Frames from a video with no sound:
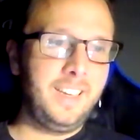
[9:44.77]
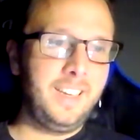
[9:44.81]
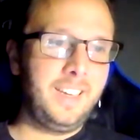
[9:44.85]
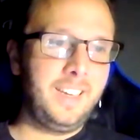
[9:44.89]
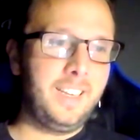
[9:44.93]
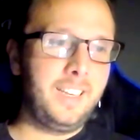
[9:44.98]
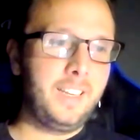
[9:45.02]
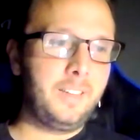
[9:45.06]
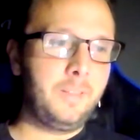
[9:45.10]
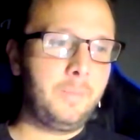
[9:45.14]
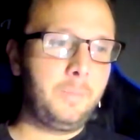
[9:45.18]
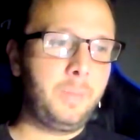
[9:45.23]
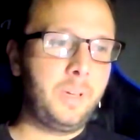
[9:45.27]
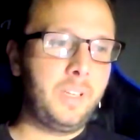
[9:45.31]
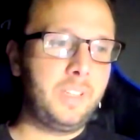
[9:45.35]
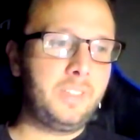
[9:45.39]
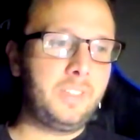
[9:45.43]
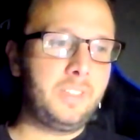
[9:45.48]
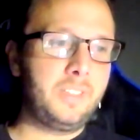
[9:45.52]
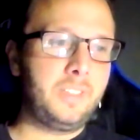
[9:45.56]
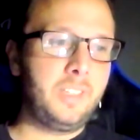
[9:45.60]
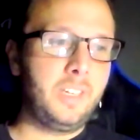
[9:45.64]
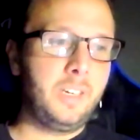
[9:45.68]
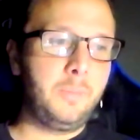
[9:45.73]
And it
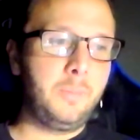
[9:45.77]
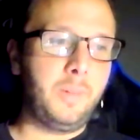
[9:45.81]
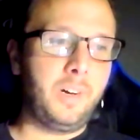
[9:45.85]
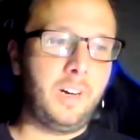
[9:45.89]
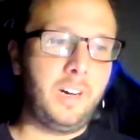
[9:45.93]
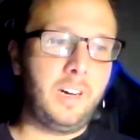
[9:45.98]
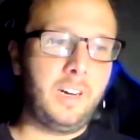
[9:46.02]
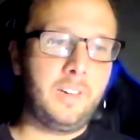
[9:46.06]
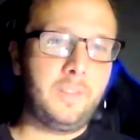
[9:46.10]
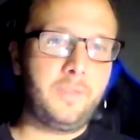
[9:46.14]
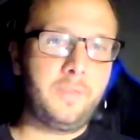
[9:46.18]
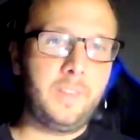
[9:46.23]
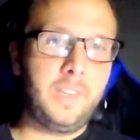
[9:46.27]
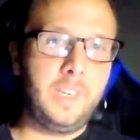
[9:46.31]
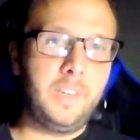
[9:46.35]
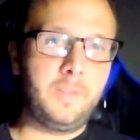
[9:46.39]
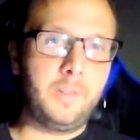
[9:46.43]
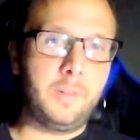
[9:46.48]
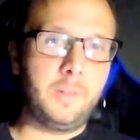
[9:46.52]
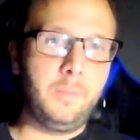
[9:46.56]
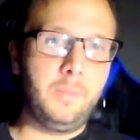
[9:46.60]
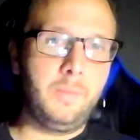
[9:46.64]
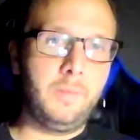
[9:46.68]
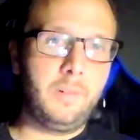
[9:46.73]
pisses them off
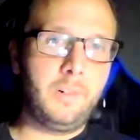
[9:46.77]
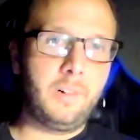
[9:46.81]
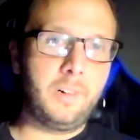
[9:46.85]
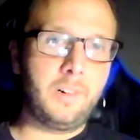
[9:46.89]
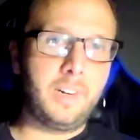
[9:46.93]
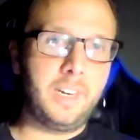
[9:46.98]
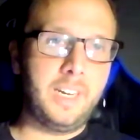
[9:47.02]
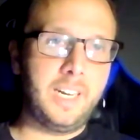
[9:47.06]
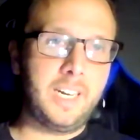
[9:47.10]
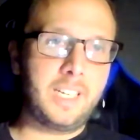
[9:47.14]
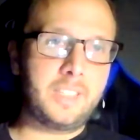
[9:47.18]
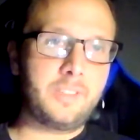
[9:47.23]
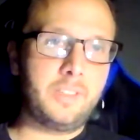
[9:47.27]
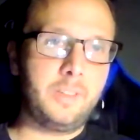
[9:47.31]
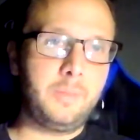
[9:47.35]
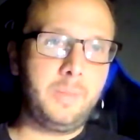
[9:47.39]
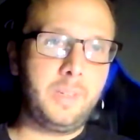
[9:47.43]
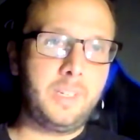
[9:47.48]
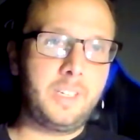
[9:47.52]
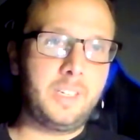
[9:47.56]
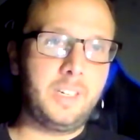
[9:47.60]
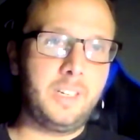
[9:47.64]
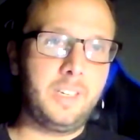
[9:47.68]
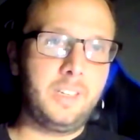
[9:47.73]
even more, actually,
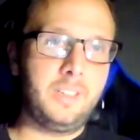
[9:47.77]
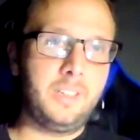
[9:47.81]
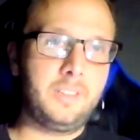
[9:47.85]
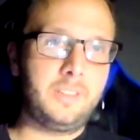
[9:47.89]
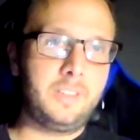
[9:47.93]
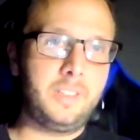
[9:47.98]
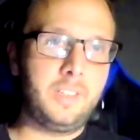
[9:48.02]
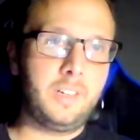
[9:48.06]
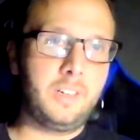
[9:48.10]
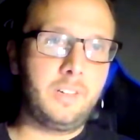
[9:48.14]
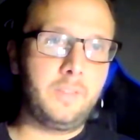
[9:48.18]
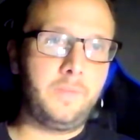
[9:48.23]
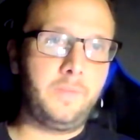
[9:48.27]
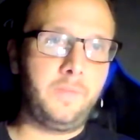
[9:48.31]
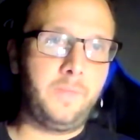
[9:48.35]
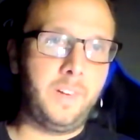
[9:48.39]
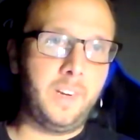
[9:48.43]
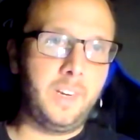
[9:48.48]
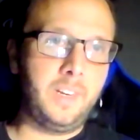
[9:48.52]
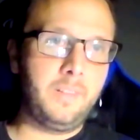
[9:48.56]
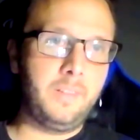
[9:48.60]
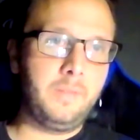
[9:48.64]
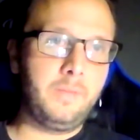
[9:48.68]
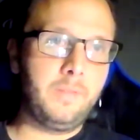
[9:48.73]
because
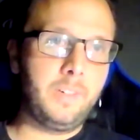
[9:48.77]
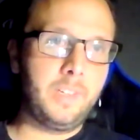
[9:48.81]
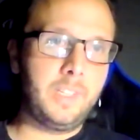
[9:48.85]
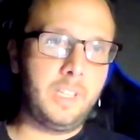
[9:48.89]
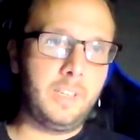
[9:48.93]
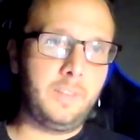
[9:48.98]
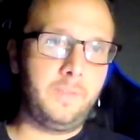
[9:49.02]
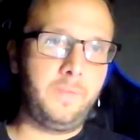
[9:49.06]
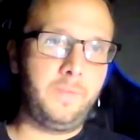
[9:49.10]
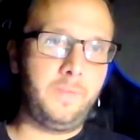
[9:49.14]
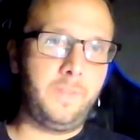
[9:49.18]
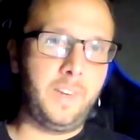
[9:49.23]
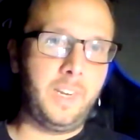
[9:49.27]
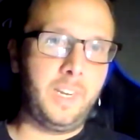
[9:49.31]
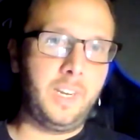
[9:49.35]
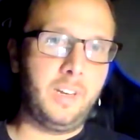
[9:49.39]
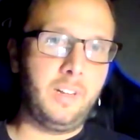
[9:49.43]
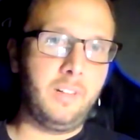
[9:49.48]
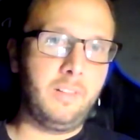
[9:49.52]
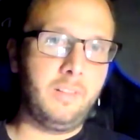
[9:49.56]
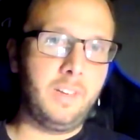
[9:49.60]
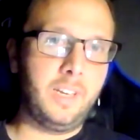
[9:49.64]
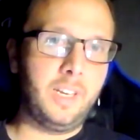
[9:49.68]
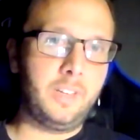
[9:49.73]
when they
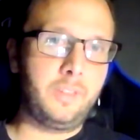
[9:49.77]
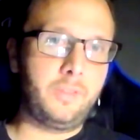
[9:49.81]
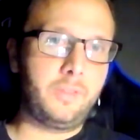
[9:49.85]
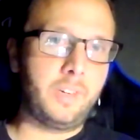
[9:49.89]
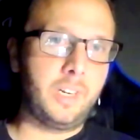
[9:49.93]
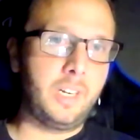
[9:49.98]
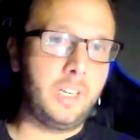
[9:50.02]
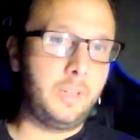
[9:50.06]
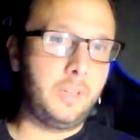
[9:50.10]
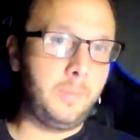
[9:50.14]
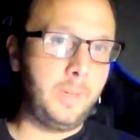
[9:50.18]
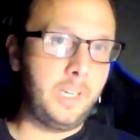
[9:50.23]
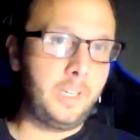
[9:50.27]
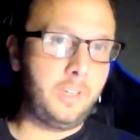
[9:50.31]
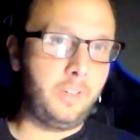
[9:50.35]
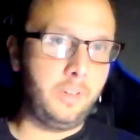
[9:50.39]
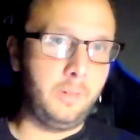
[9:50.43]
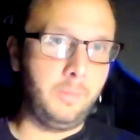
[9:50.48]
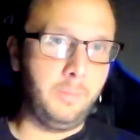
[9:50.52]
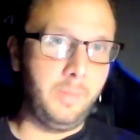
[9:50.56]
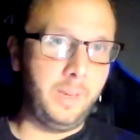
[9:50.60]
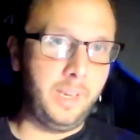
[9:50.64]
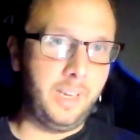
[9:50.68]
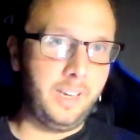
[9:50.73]
fail at trying to make
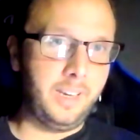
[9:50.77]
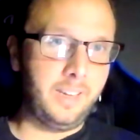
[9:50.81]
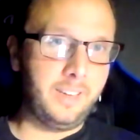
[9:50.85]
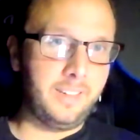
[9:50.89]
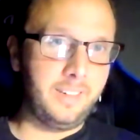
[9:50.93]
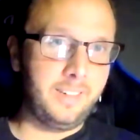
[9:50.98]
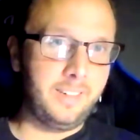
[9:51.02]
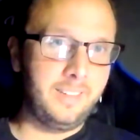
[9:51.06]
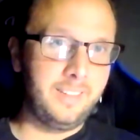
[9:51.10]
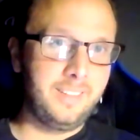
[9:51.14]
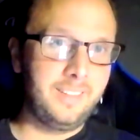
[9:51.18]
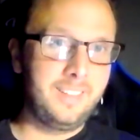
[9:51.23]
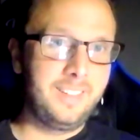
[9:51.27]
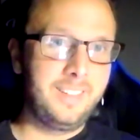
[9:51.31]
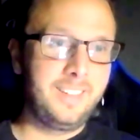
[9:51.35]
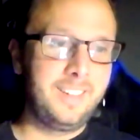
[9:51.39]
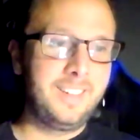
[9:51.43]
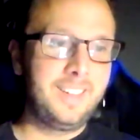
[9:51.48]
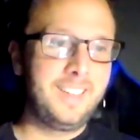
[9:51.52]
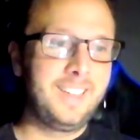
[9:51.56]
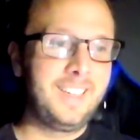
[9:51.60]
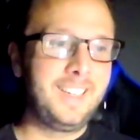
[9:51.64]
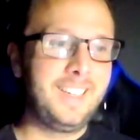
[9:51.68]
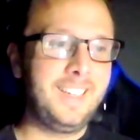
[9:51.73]
you mad,
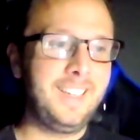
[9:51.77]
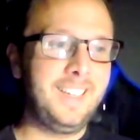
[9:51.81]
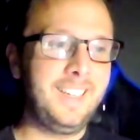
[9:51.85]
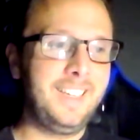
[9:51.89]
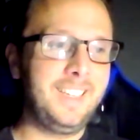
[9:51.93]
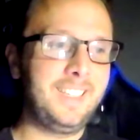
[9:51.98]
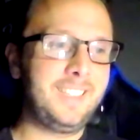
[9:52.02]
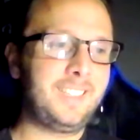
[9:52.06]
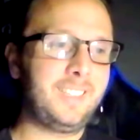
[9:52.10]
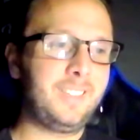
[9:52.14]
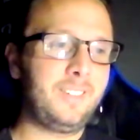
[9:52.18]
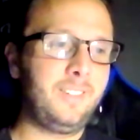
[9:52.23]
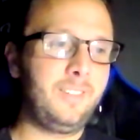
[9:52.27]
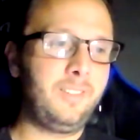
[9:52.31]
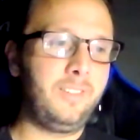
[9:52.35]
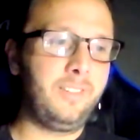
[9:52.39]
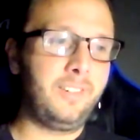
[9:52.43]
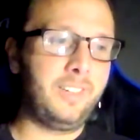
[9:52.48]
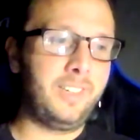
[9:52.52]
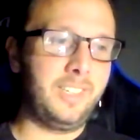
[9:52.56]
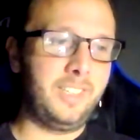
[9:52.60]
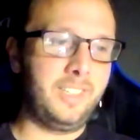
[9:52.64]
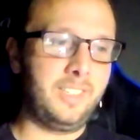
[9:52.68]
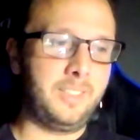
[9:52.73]
it
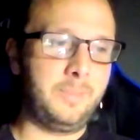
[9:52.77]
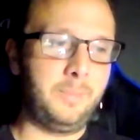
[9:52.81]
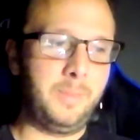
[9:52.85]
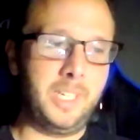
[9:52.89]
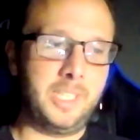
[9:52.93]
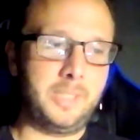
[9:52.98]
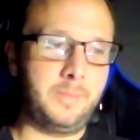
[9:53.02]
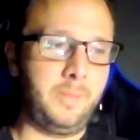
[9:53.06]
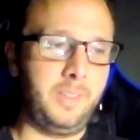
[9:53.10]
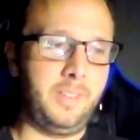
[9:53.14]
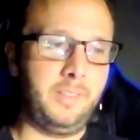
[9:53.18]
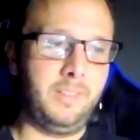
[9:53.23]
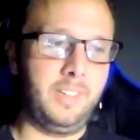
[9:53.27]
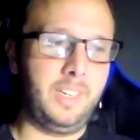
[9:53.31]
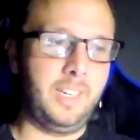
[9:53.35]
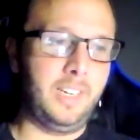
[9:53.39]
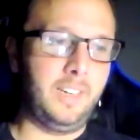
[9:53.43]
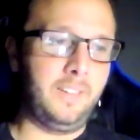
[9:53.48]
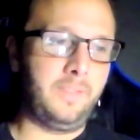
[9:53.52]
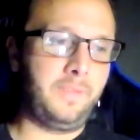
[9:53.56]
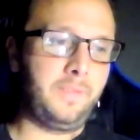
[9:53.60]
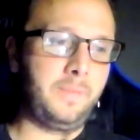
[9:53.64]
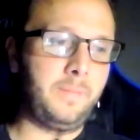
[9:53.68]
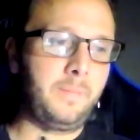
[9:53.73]
always makes me
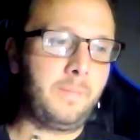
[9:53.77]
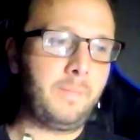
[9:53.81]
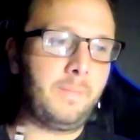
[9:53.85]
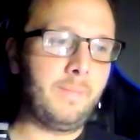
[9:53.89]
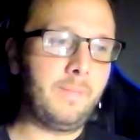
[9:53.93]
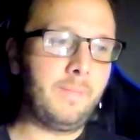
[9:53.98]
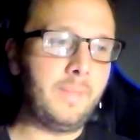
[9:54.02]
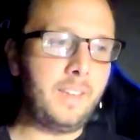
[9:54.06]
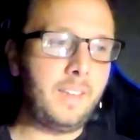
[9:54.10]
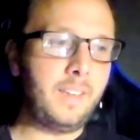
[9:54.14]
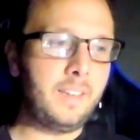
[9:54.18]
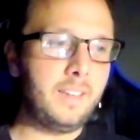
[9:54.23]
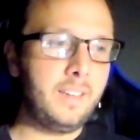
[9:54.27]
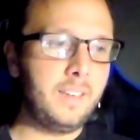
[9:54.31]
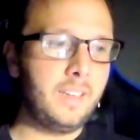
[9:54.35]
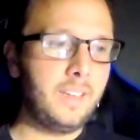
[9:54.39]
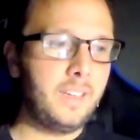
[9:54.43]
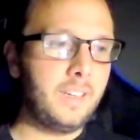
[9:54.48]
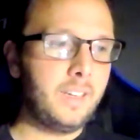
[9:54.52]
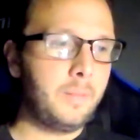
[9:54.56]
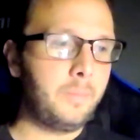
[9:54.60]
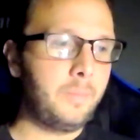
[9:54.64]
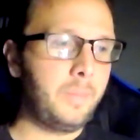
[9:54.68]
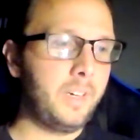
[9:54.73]
laugh.
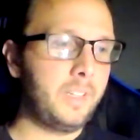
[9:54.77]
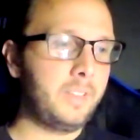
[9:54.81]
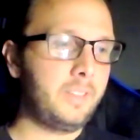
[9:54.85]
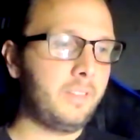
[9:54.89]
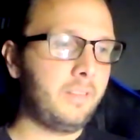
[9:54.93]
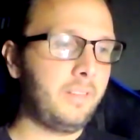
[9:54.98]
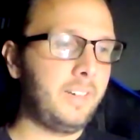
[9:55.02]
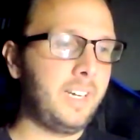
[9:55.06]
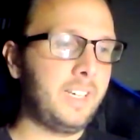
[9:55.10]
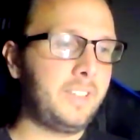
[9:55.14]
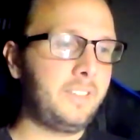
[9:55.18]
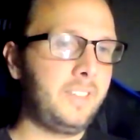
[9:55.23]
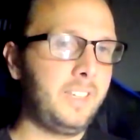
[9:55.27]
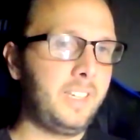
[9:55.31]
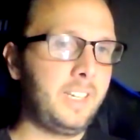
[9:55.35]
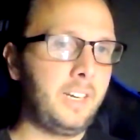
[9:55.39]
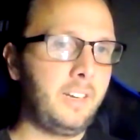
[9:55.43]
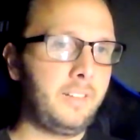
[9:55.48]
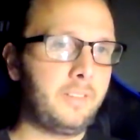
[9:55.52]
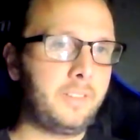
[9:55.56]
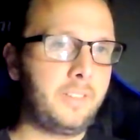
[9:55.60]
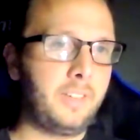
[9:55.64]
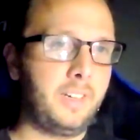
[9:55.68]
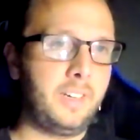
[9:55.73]
But the last thing
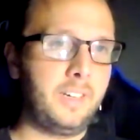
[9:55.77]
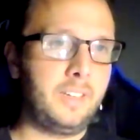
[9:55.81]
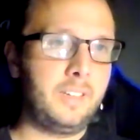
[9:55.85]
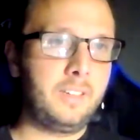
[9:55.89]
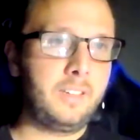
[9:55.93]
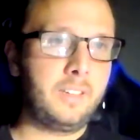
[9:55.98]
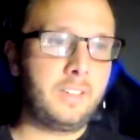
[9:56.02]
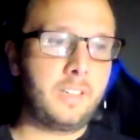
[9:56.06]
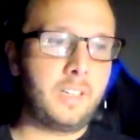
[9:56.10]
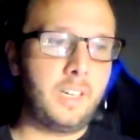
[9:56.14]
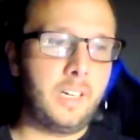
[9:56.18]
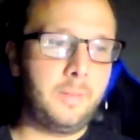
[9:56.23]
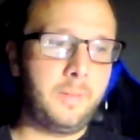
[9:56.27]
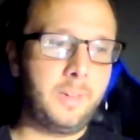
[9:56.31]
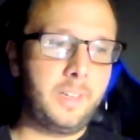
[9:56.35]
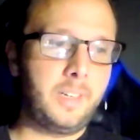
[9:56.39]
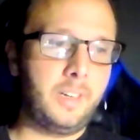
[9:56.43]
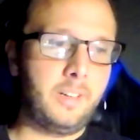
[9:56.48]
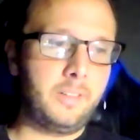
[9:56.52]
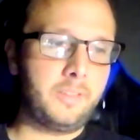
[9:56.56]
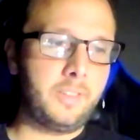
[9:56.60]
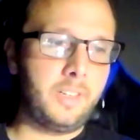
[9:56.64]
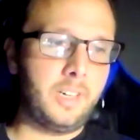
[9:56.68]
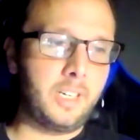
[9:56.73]
I'll talk
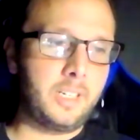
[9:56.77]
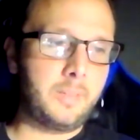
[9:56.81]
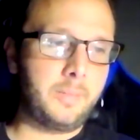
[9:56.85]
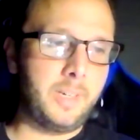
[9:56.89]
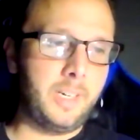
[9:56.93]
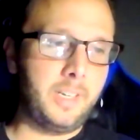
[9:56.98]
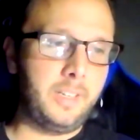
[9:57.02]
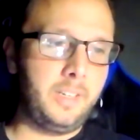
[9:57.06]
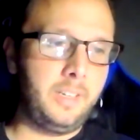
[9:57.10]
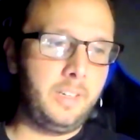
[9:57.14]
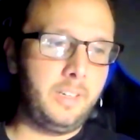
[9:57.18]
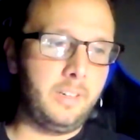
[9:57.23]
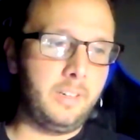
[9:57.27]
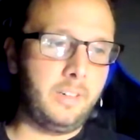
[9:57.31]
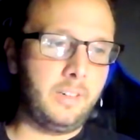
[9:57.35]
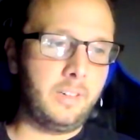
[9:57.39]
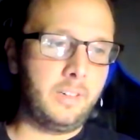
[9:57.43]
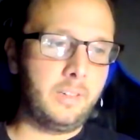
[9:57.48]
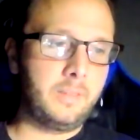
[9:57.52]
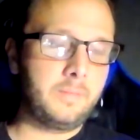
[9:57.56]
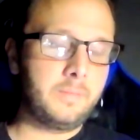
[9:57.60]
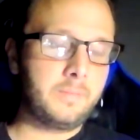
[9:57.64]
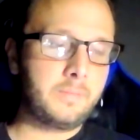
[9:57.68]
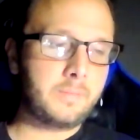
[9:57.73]
about
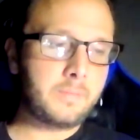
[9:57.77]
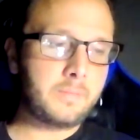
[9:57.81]
here.